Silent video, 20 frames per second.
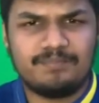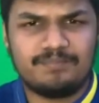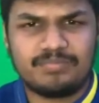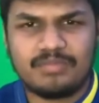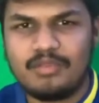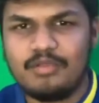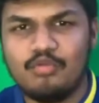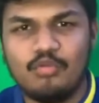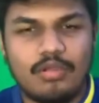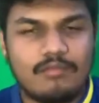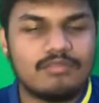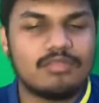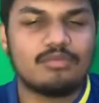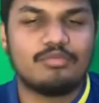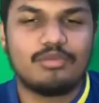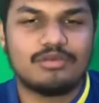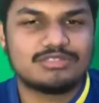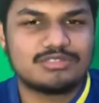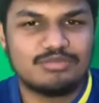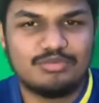whoever the
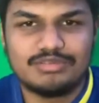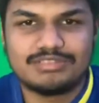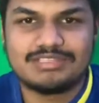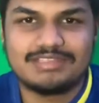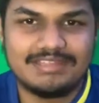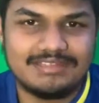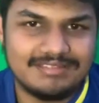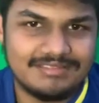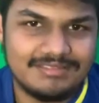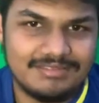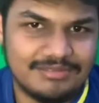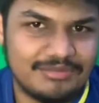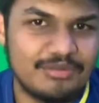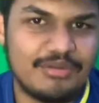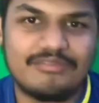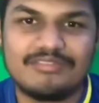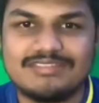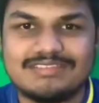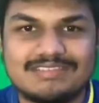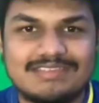
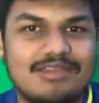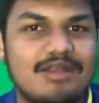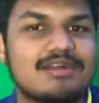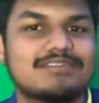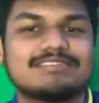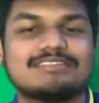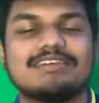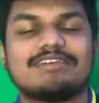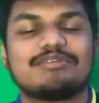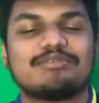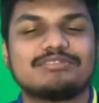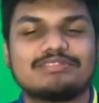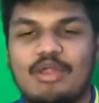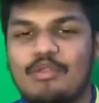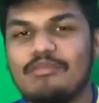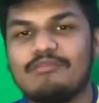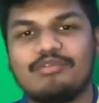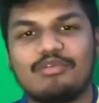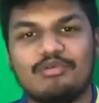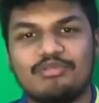Seahawks kicker is. I don't
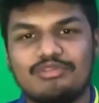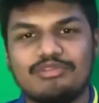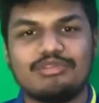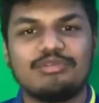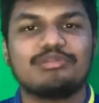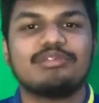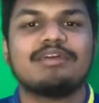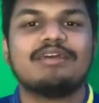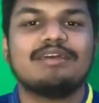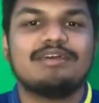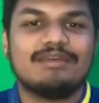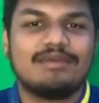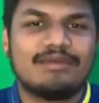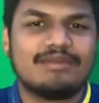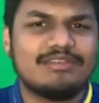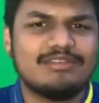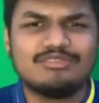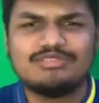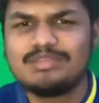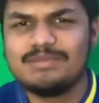even know the dude. It
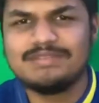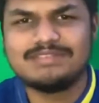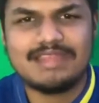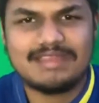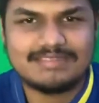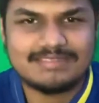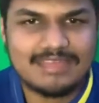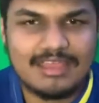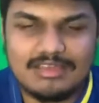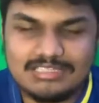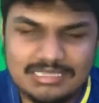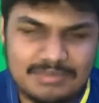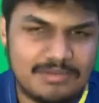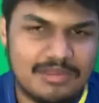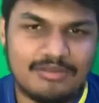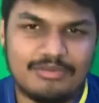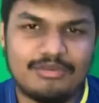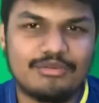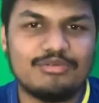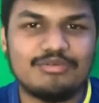used to be Janiskowski, but I
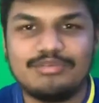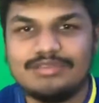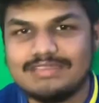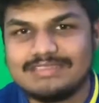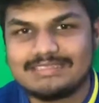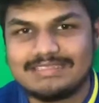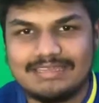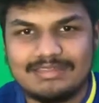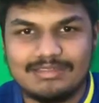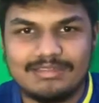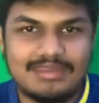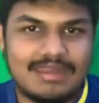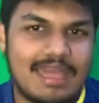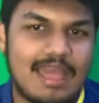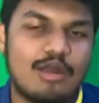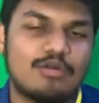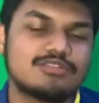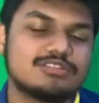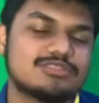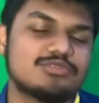don't know who he's in
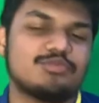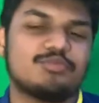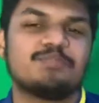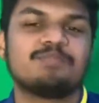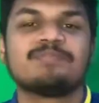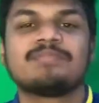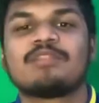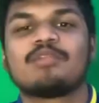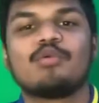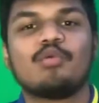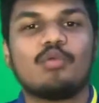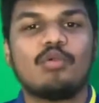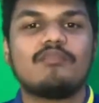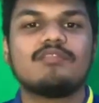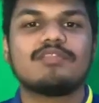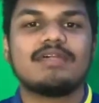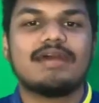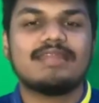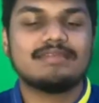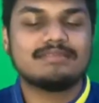now. So whoever
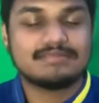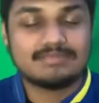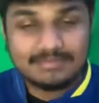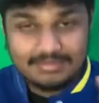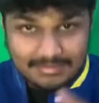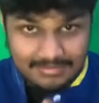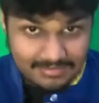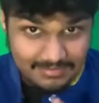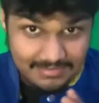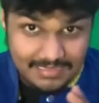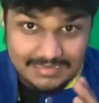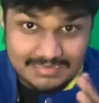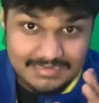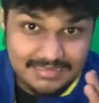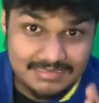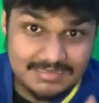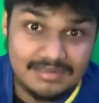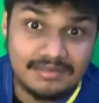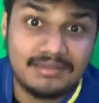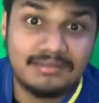that is, it's
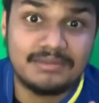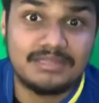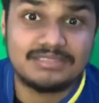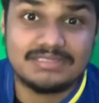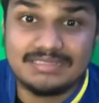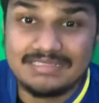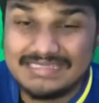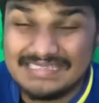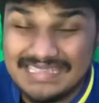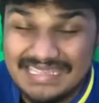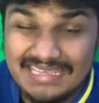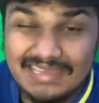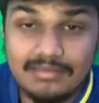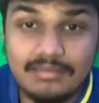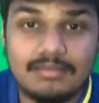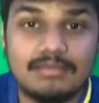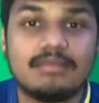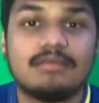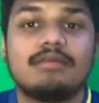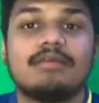going to come down to his kick.
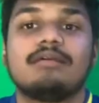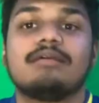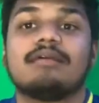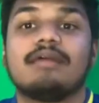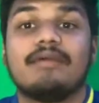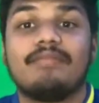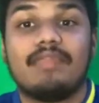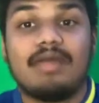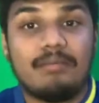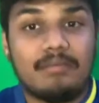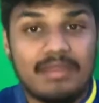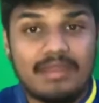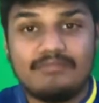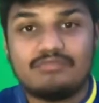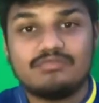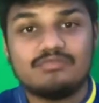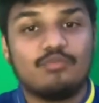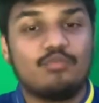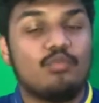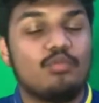And that might have
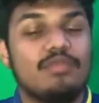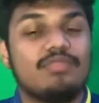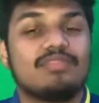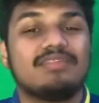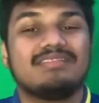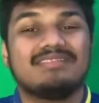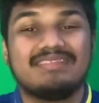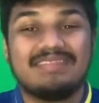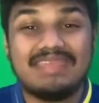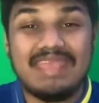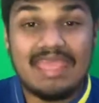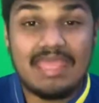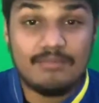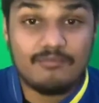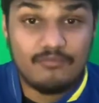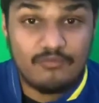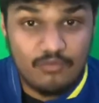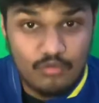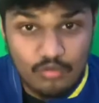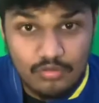to win the game
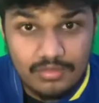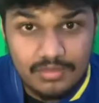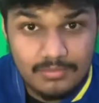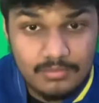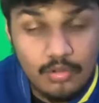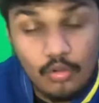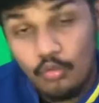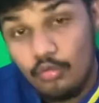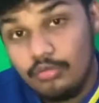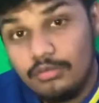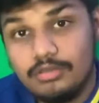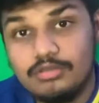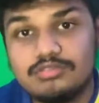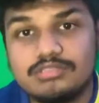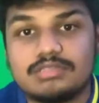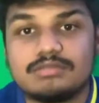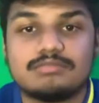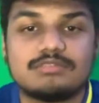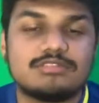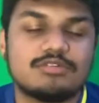for them or lose
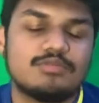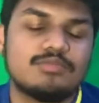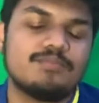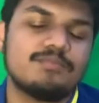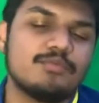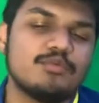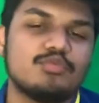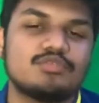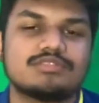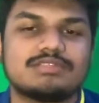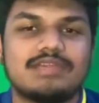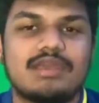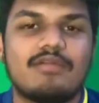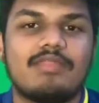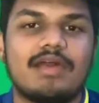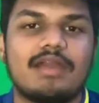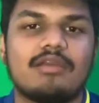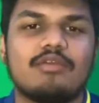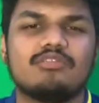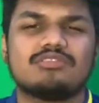it. So we'll see how
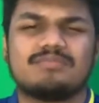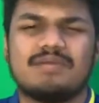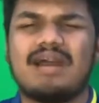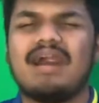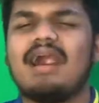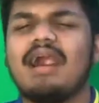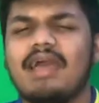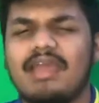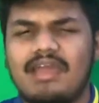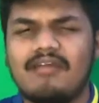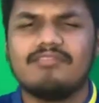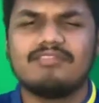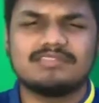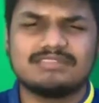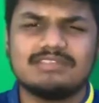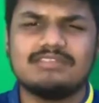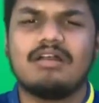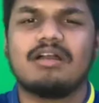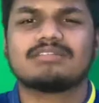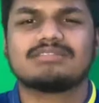that goes. But I have the
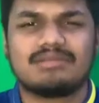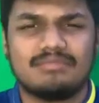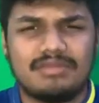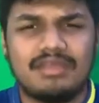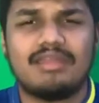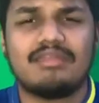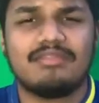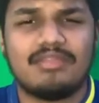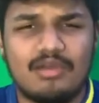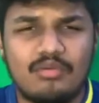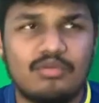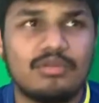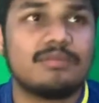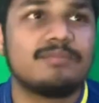Seahawks coming out of that one.